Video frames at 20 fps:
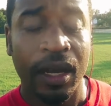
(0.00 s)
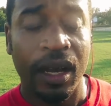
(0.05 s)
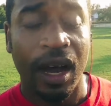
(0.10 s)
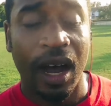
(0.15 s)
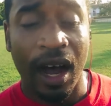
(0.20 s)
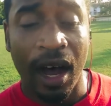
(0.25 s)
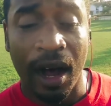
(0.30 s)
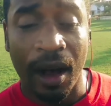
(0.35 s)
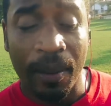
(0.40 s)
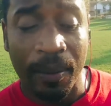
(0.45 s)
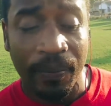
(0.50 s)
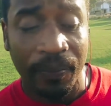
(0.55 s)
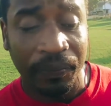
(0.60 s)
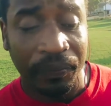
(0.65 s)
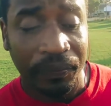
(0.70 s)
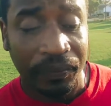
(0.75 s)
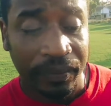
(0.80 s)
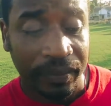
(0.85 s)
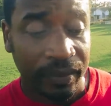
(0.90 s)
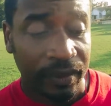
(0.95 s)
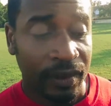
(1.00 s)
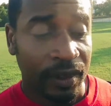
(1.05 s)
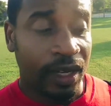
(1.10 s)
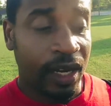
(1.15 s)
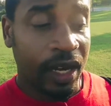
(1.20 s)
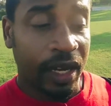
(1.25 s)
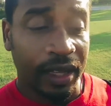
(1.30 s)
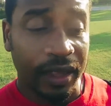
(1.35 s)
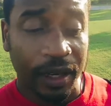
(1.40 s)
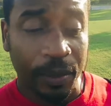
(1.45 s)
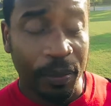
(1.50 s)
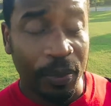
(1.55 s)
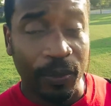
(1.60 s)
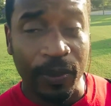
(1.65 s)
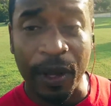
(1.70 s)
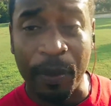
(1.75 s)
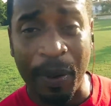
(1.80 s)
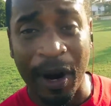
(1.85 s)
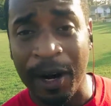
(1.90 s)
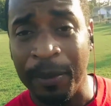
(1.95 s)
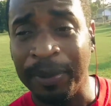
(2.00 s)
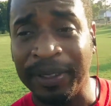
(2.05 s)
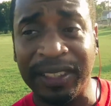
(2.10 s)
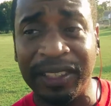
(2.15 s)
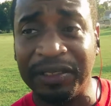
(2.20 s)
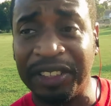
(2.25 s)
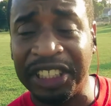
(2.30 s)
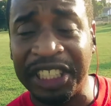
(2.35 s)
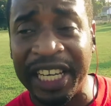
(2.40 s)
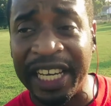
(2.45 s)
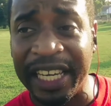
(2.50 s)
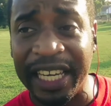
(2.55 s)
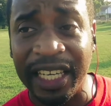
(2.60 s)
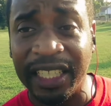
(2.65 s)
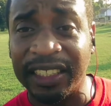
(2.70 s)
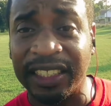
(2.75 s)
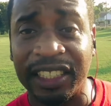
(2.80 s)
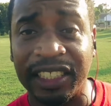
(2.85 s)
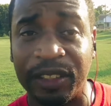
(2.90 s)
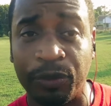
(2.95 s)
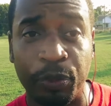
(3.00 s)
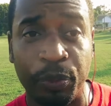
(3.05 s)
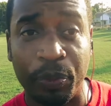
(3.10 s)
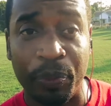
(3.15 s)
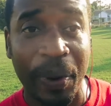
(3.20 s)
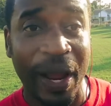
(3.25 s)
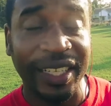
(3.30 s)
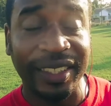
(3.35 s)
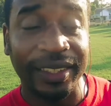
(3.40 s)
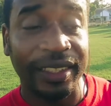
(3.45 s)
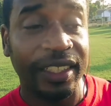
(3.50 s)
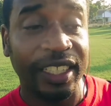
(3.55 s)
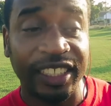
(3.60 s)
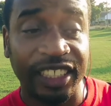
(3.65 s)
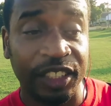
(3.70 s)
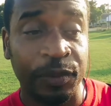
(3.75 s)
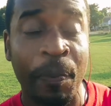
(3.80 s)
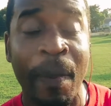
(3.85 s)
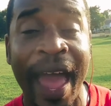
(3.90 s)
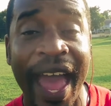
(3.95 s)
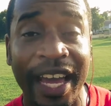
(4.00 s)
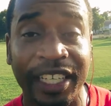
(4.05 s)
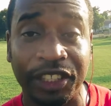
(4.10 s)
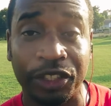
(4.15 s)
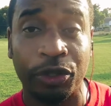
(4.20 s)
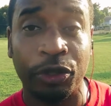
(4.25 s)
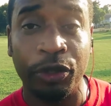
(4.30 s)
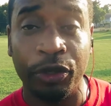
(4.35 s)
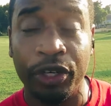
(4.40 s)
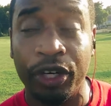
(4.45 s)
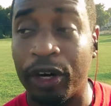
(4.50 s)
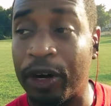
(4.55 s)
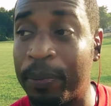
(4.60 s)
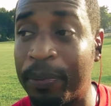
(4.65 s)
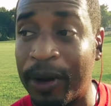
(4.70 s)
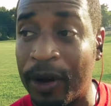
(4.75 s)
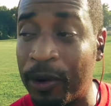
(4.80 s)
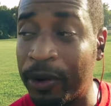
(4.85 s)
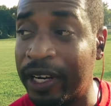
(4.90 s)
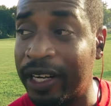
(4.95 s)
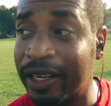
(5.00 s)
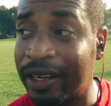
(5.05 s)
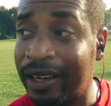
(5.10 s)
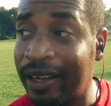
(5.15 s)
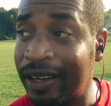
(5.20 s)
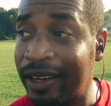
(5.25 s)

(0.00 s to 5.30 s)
The purpose of Xing Yi is to basically smash through your opponent.